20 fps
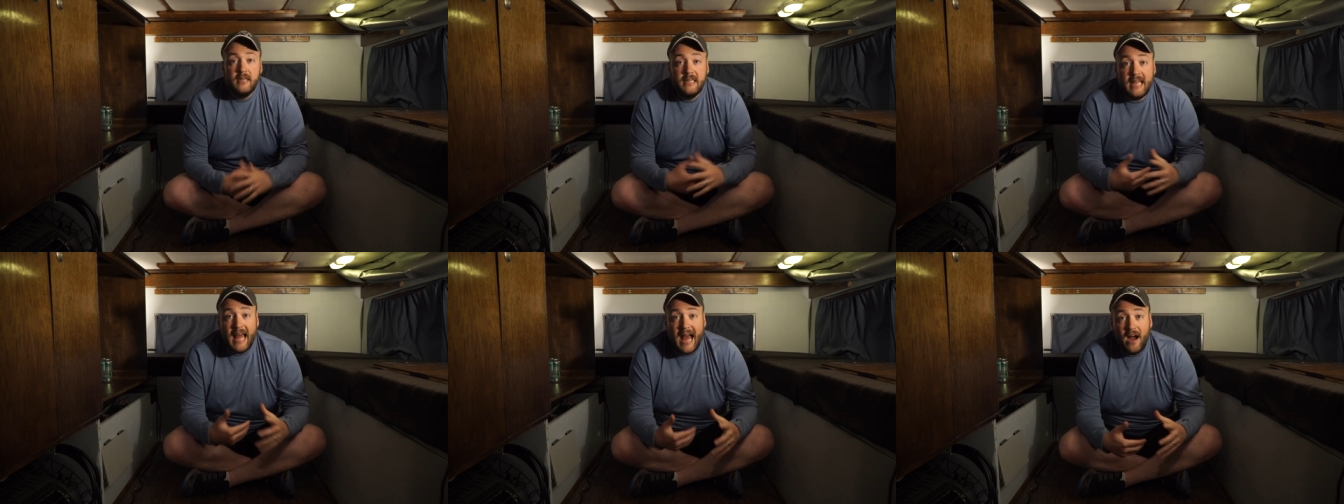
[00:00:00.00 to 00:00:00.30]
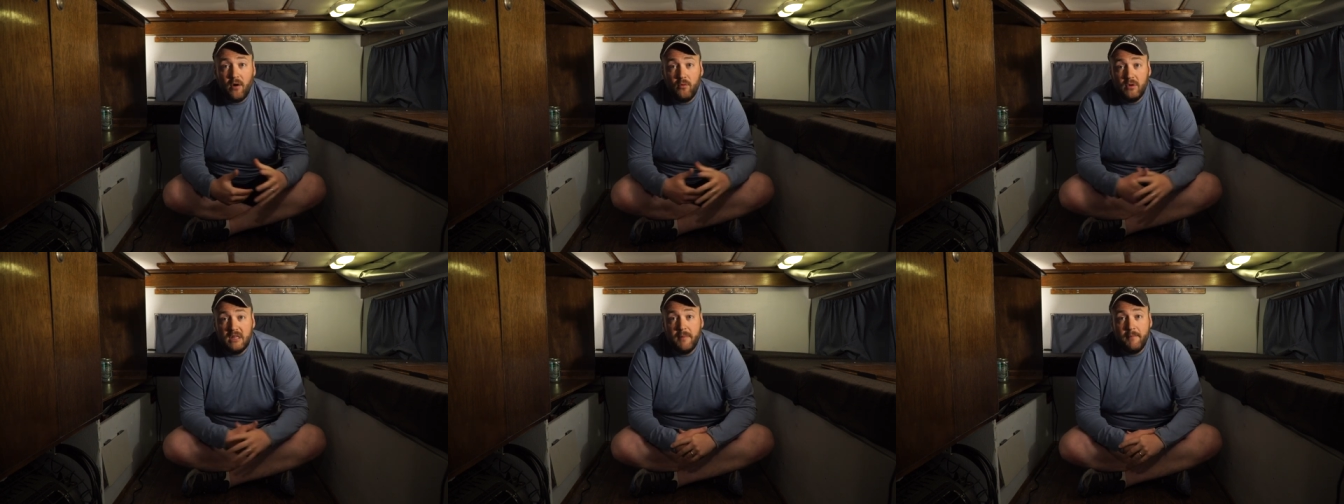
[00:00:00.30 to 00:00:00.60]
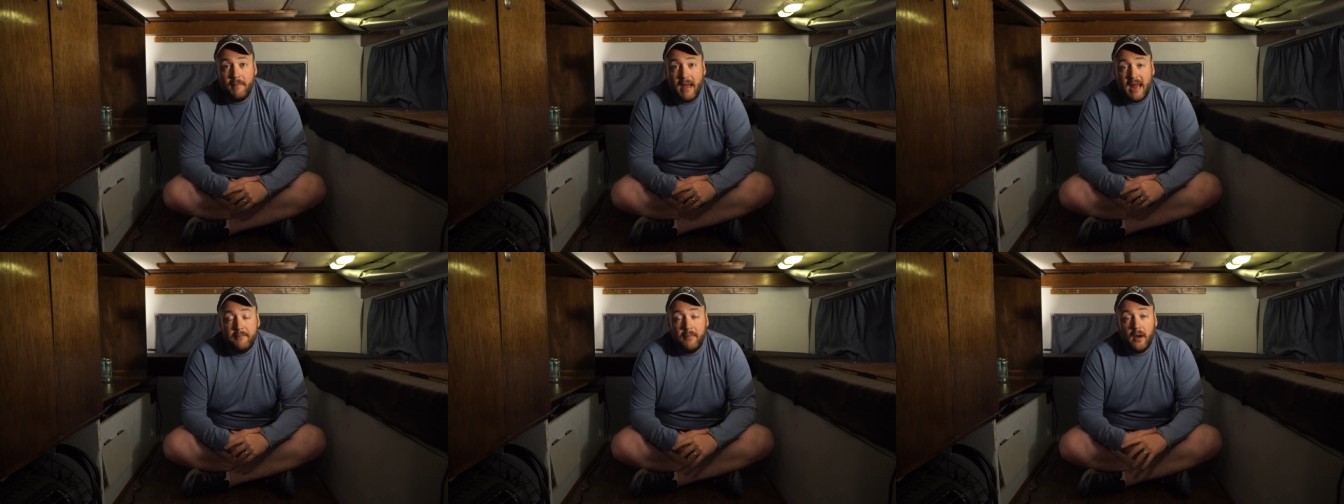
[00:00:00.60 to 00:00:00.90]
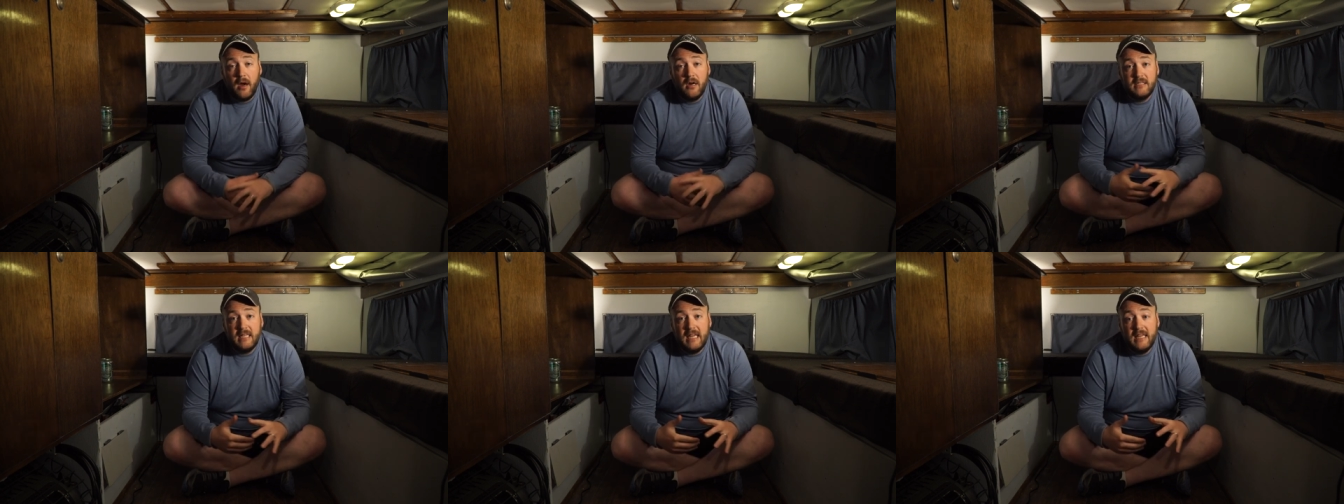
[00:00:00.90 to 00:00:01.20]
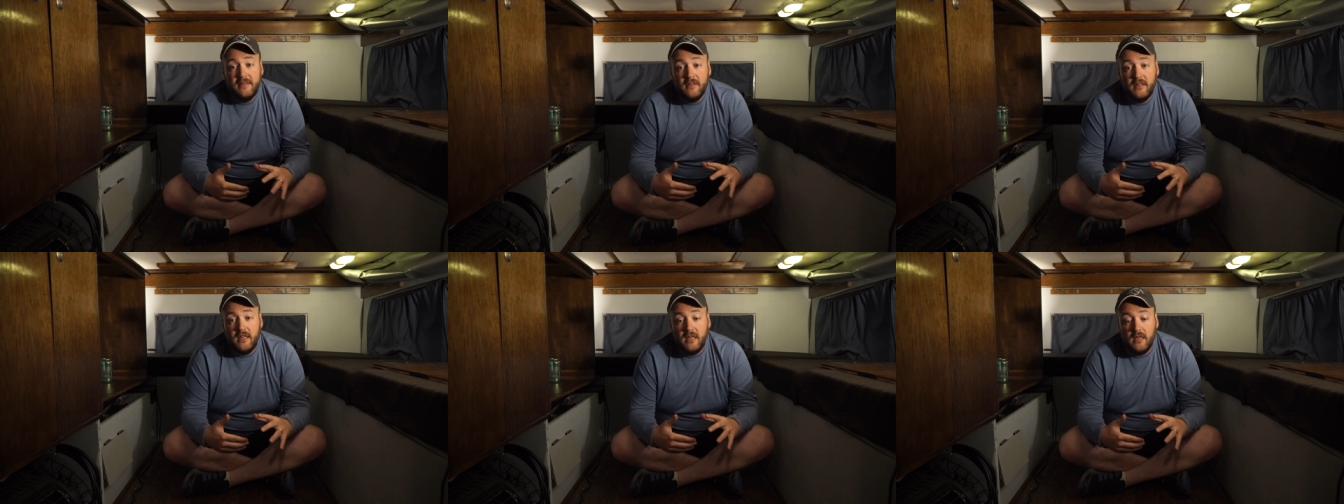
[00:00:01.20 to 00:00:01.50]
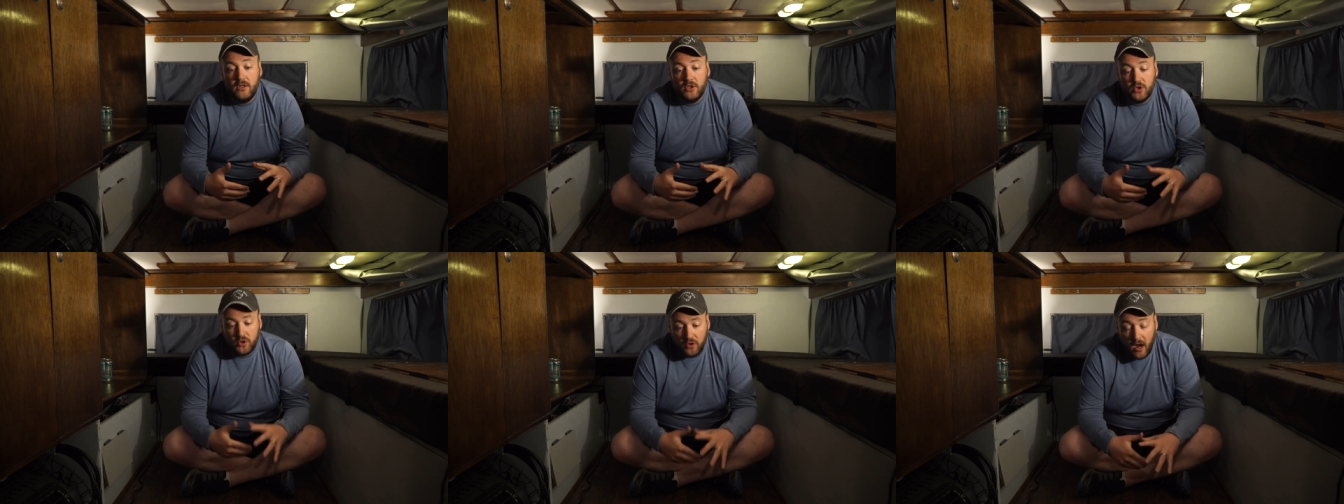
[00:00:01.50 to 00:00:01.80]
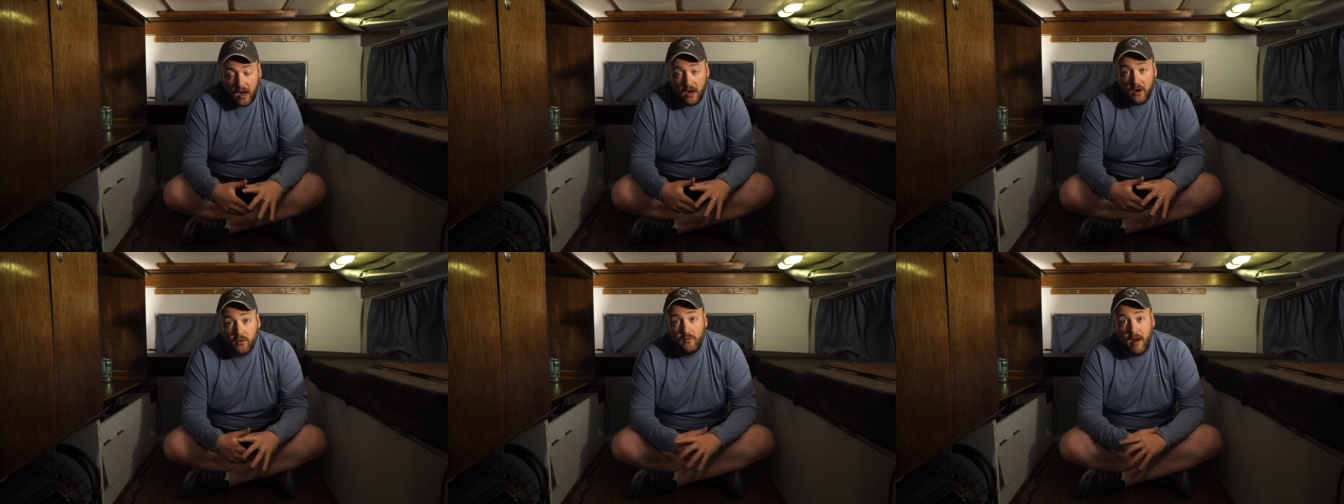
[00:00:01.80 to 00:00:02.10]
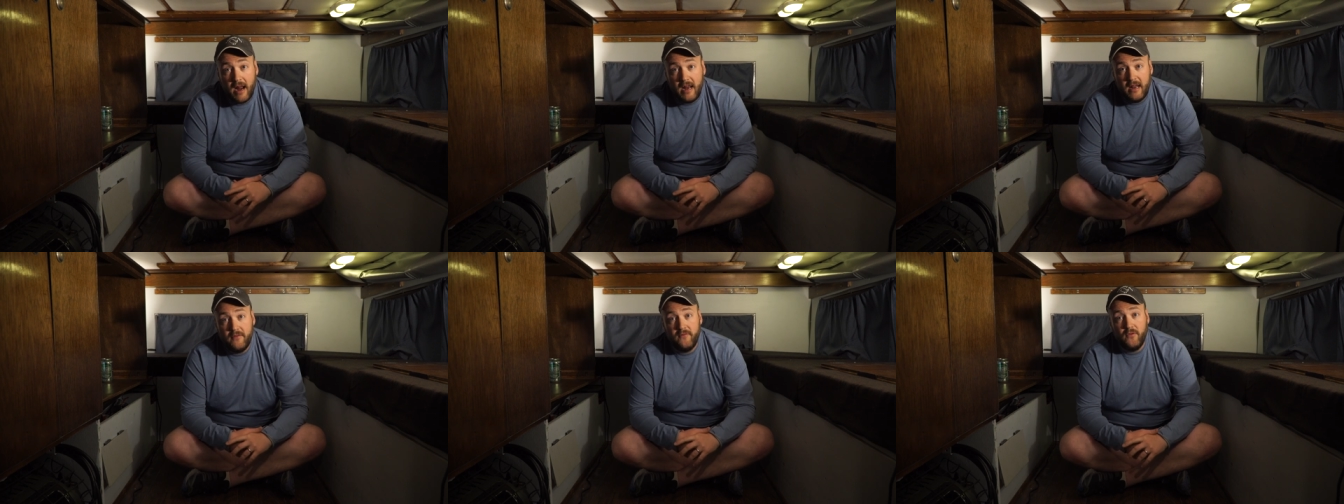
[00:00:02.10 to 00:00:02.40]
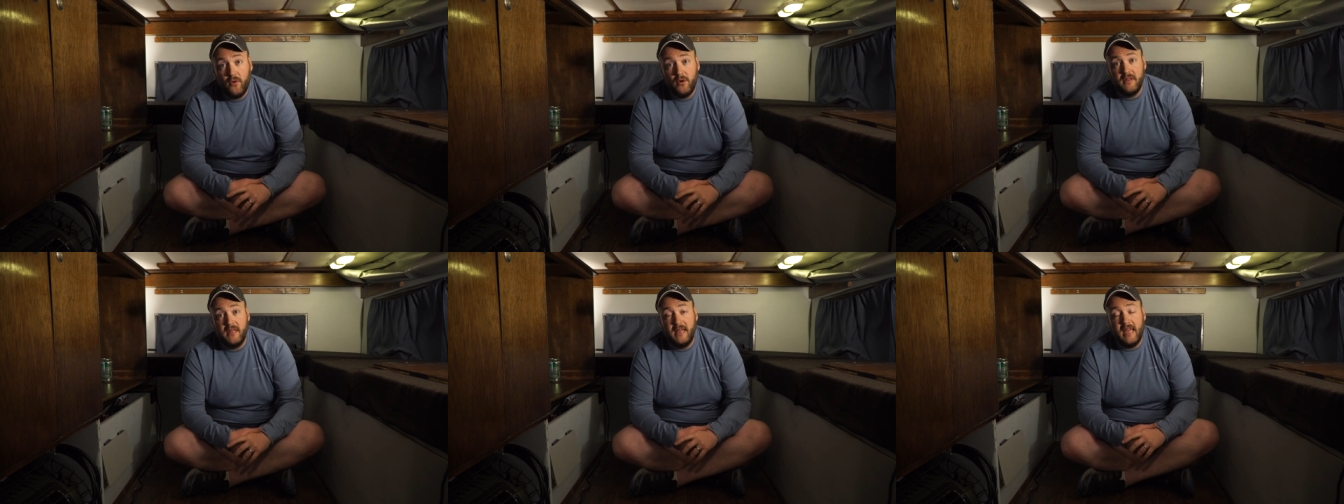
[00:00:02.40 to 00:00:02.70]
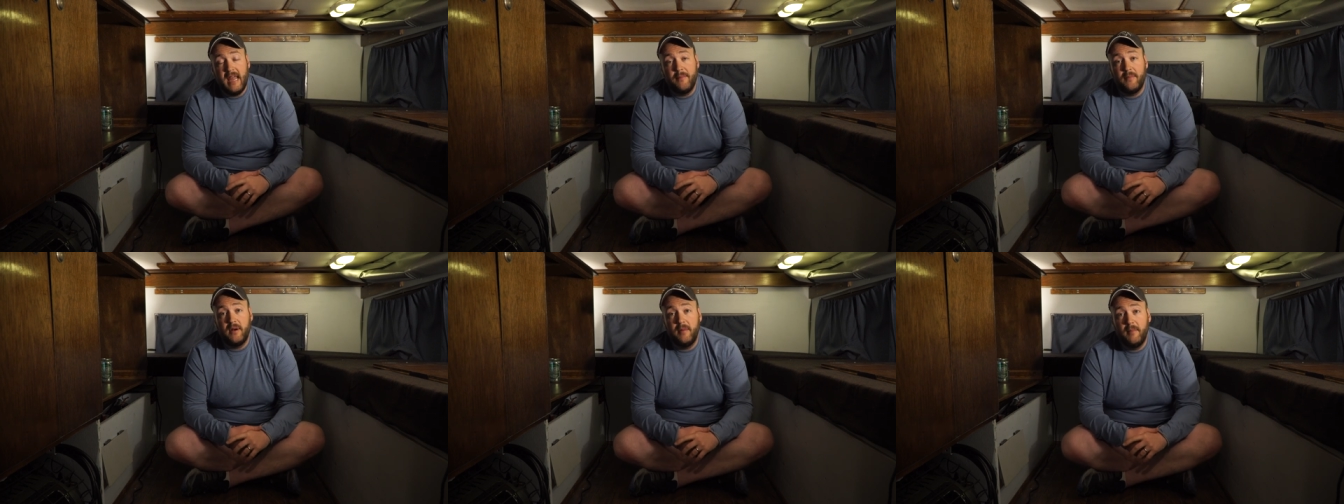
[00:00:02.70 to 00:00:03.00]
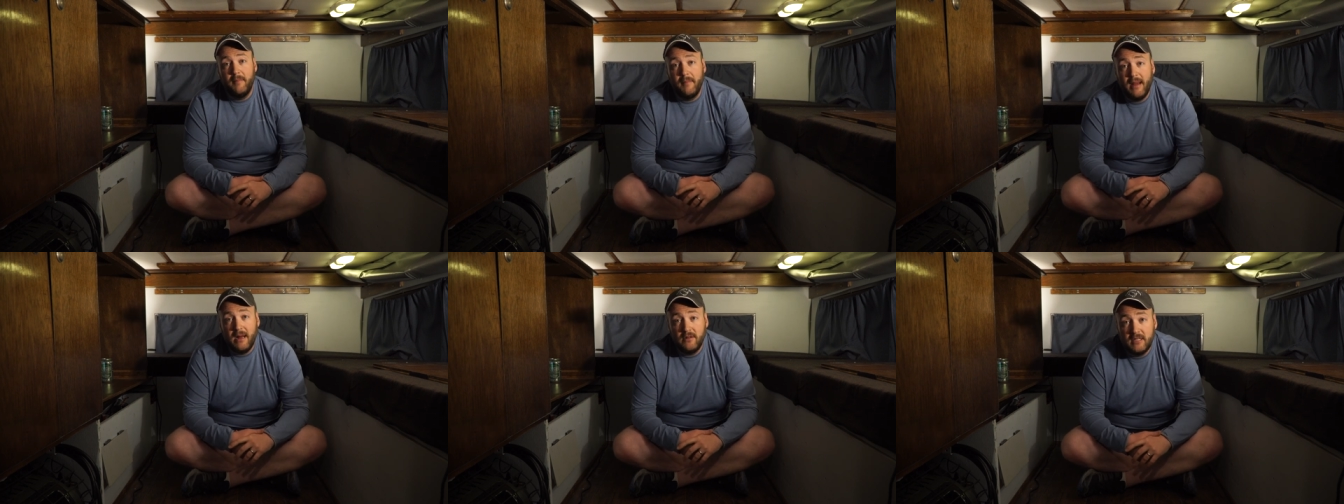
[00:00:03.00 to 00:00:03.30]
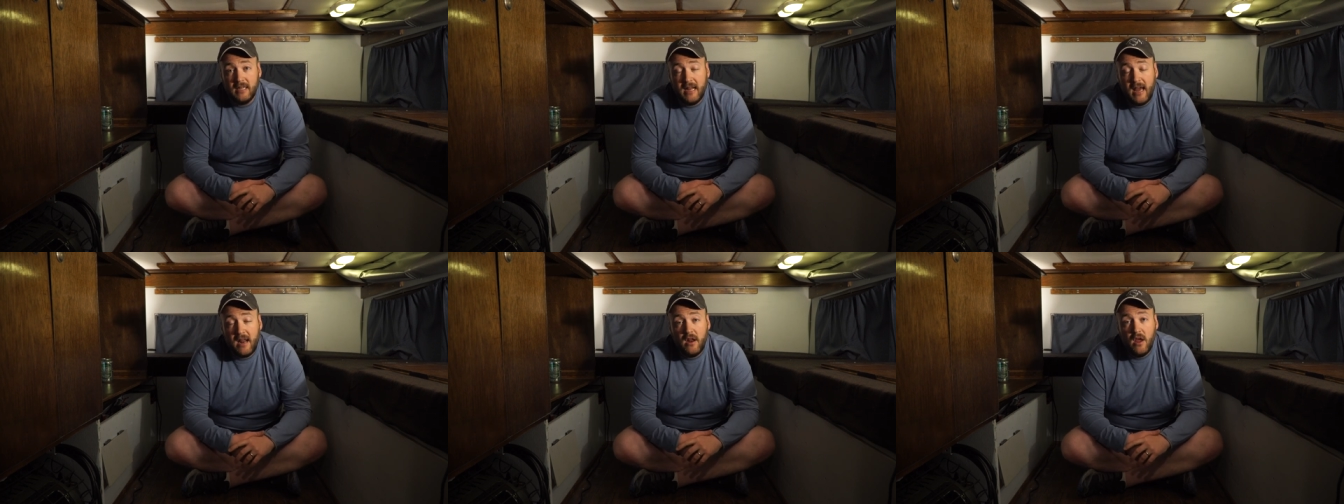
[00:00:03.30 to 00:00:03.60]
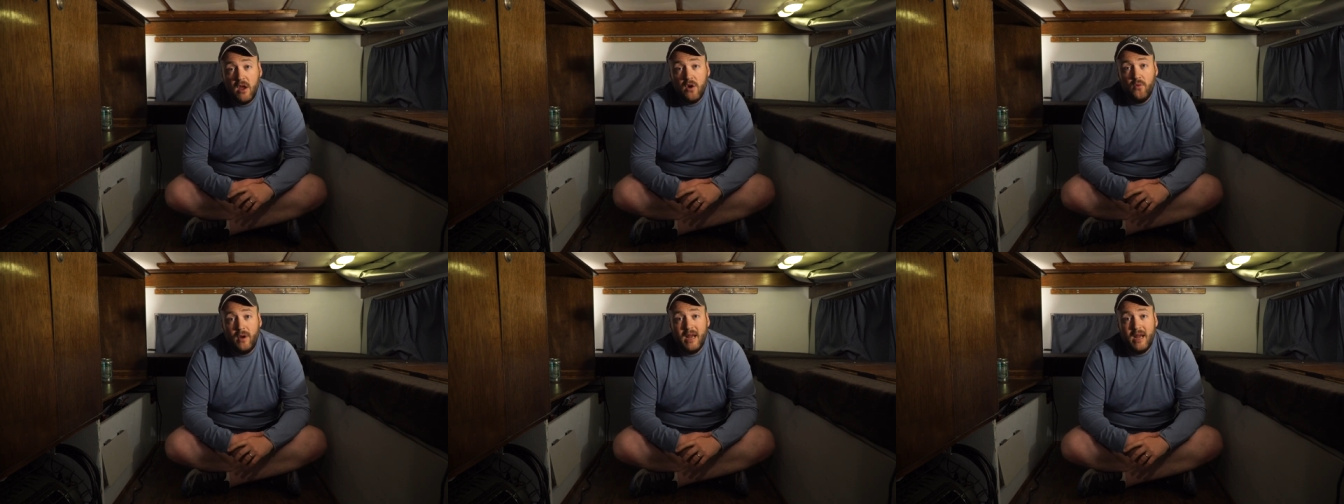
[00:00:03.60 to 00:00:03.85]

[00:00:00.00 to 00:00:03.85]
Now with the bed bars in the truck ready for the camper to be mounted on,